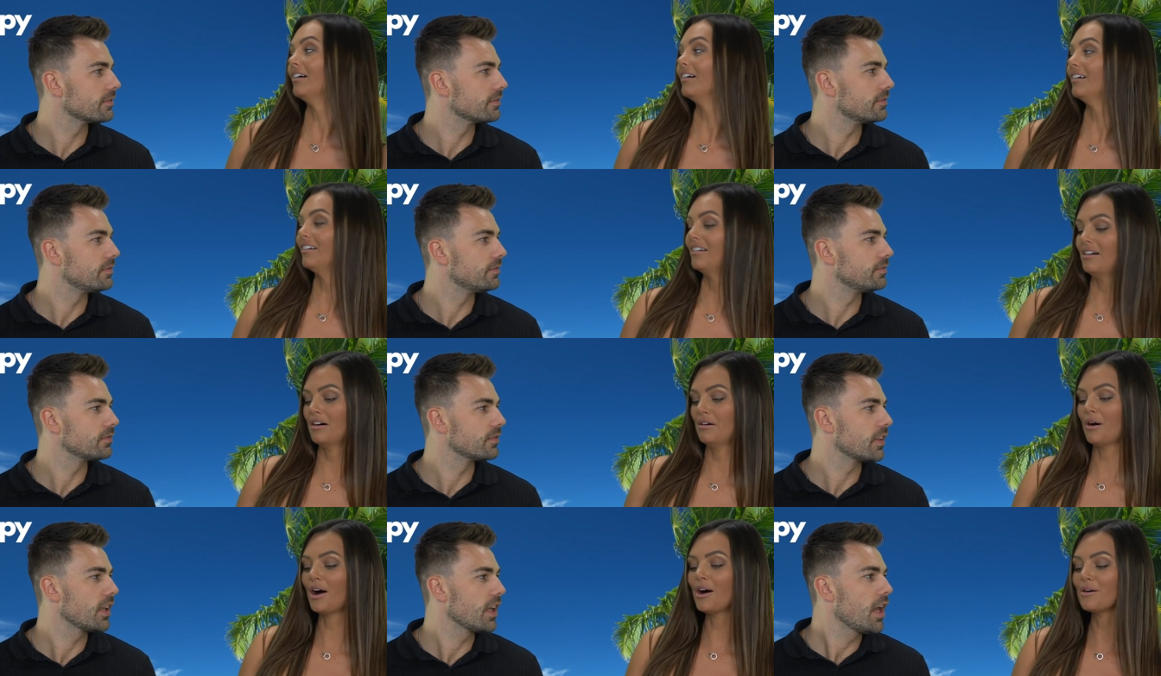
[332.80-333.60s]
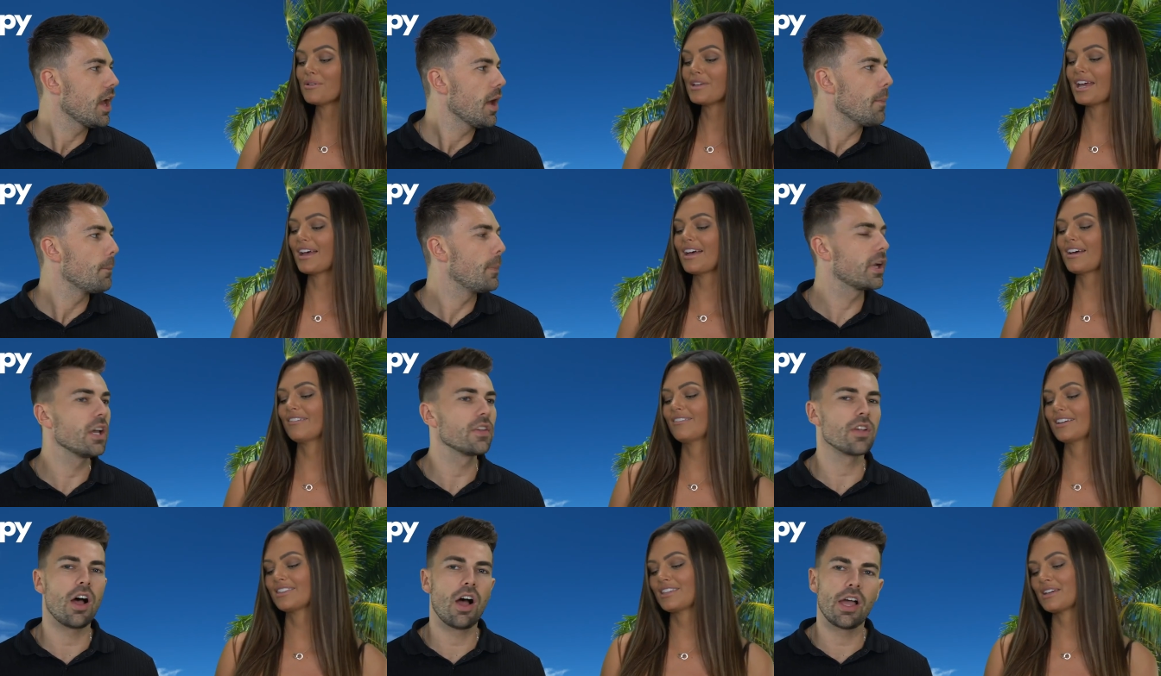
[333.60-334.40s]
Speaker 1: Oh, oh yeah.
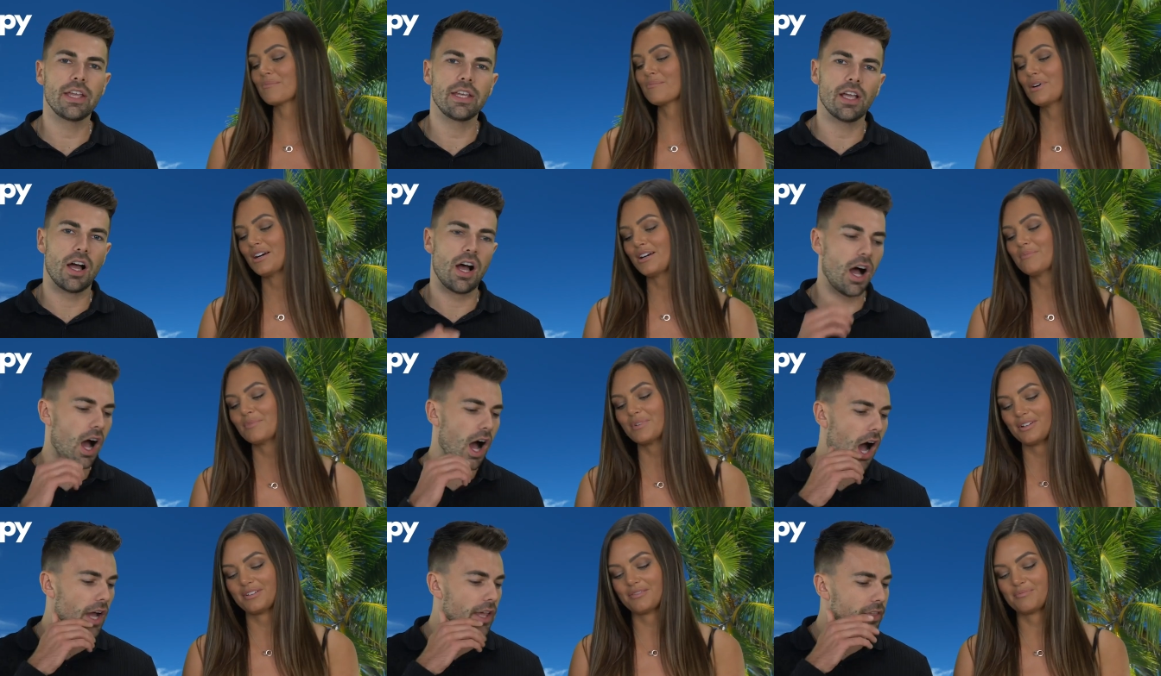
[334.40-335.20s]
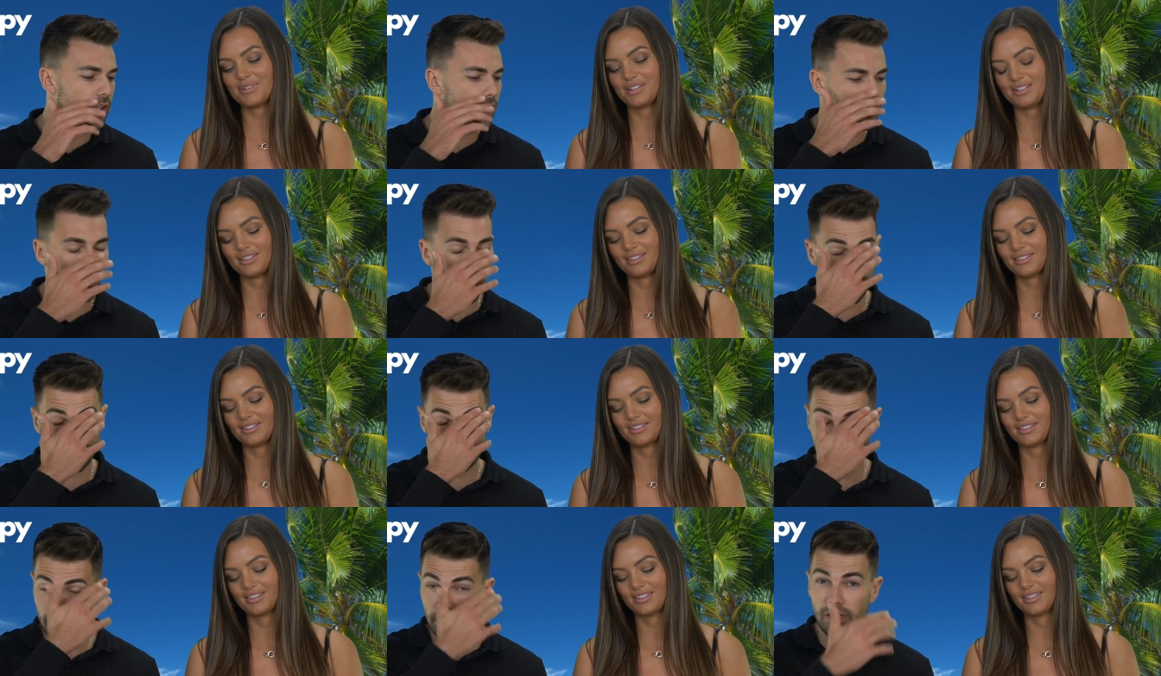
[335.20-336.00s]
Because I, because I, I,
Speaker 2: I
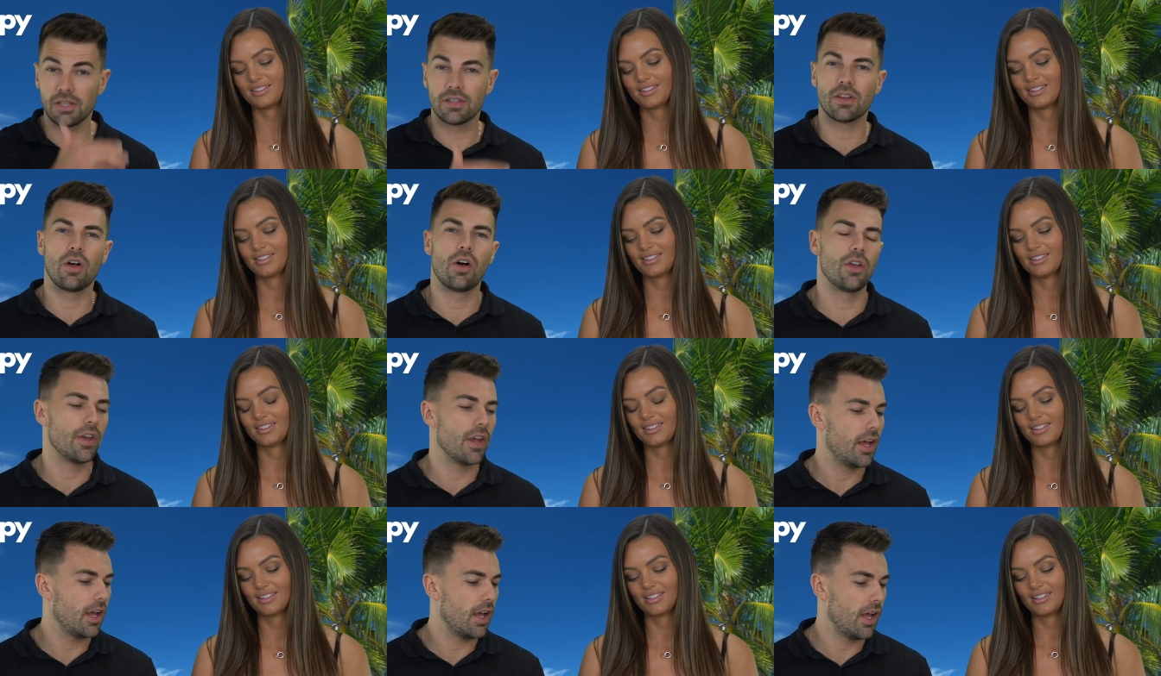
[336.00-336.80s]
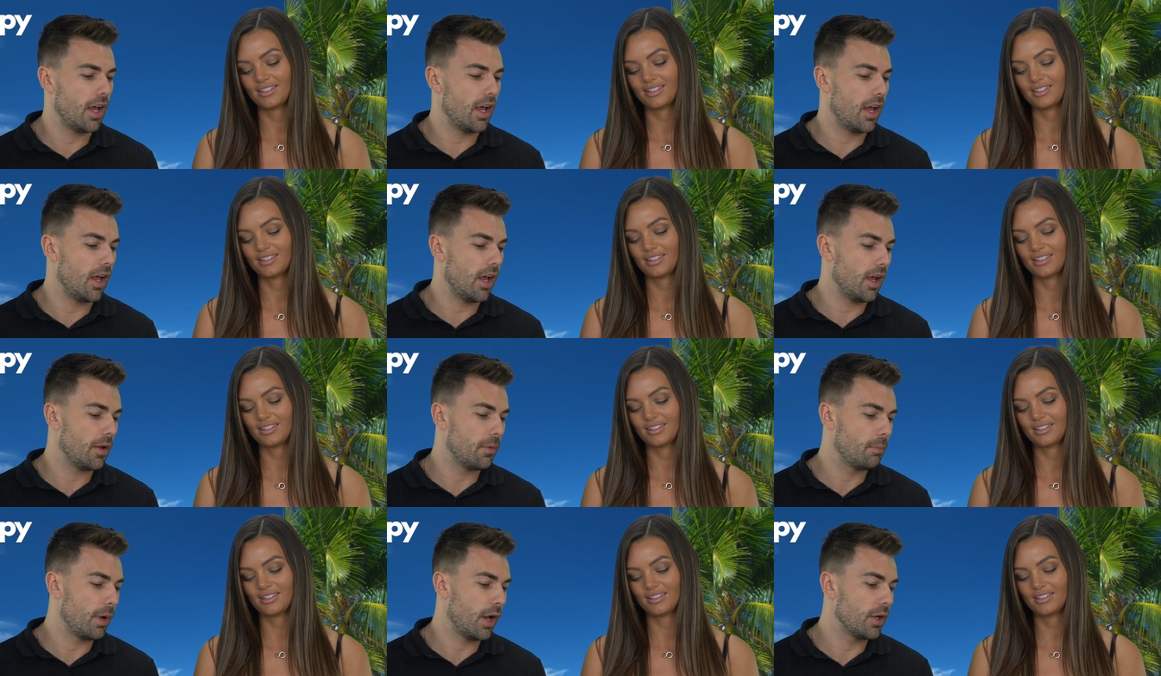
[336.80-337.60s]
commented on her
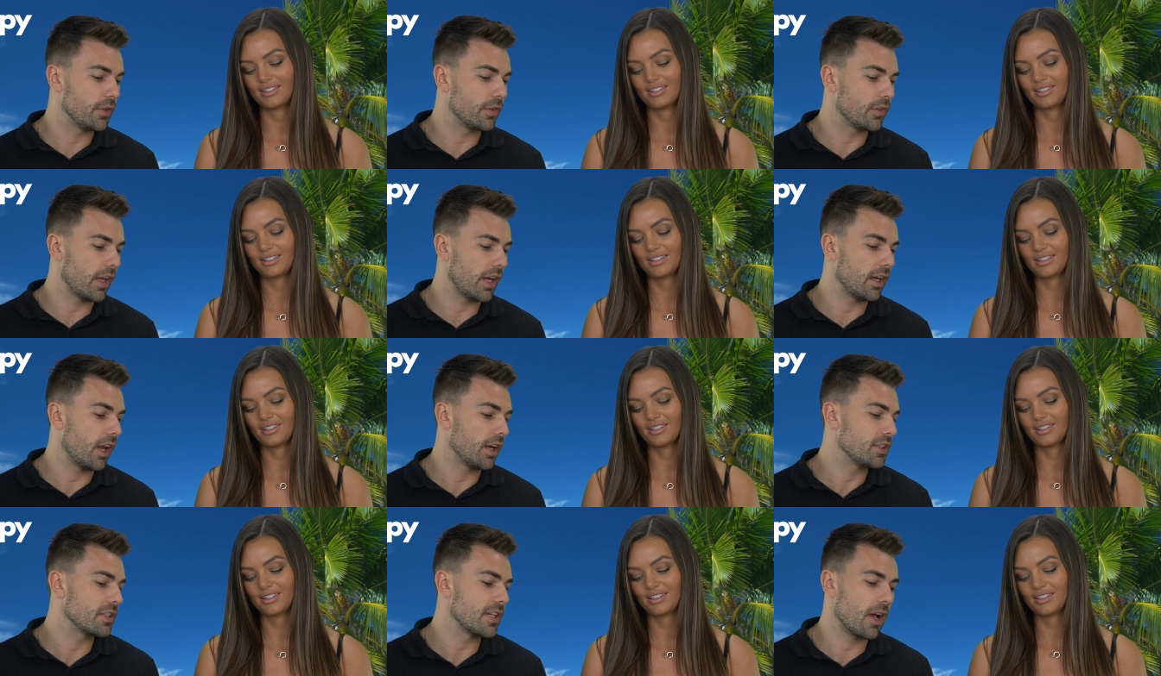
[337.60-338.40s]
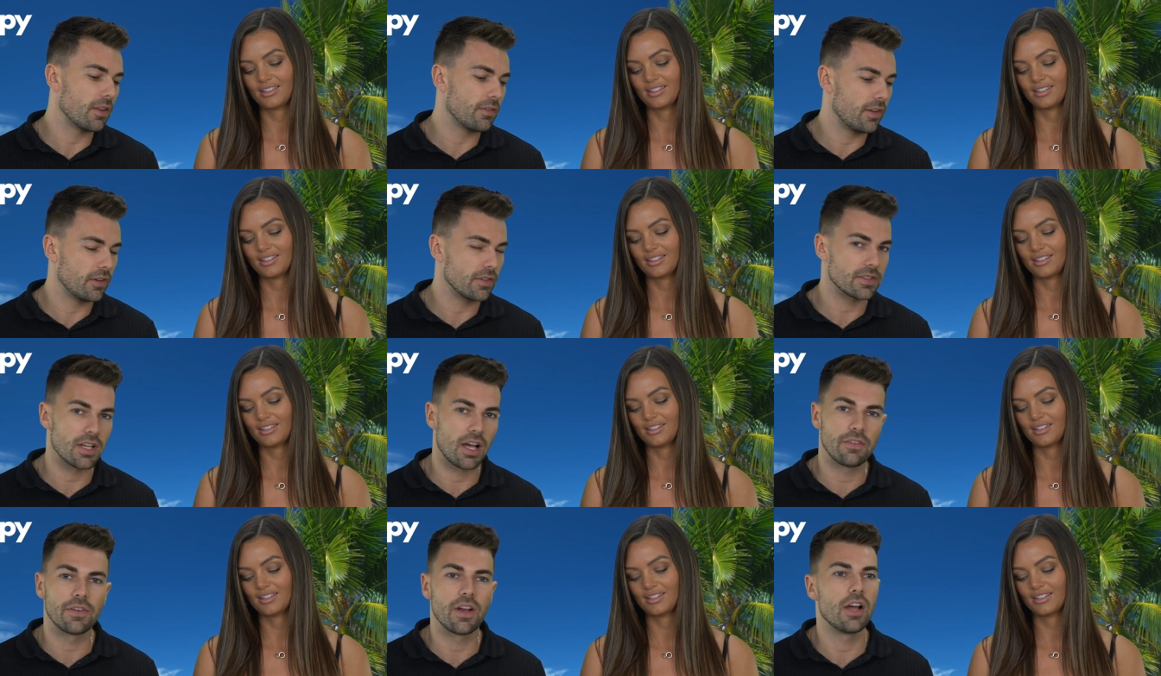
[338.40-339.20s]
post saying like she's out the villa and
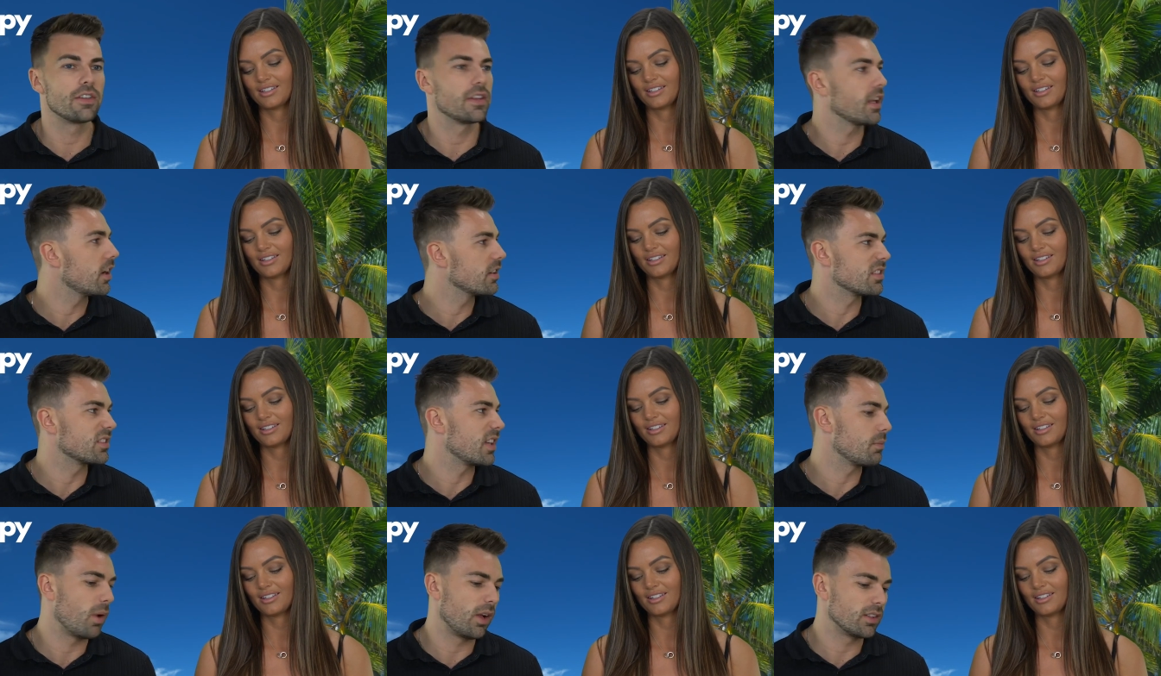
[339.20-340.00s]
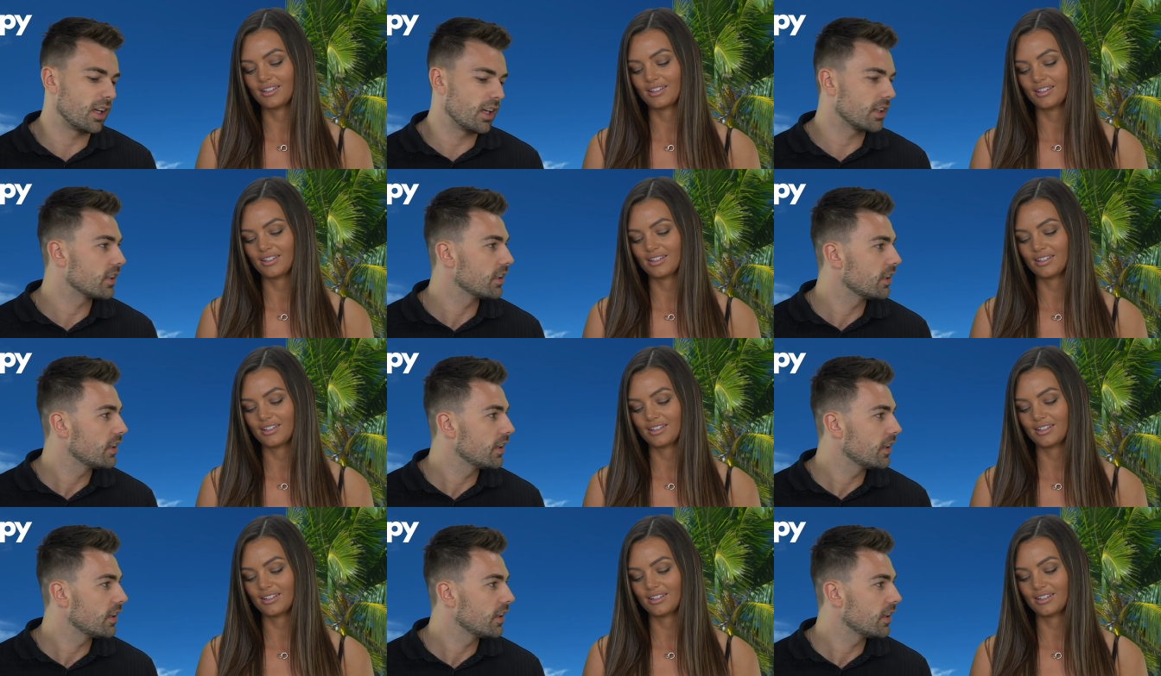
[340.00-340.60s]
stuff, and I think I just said well done,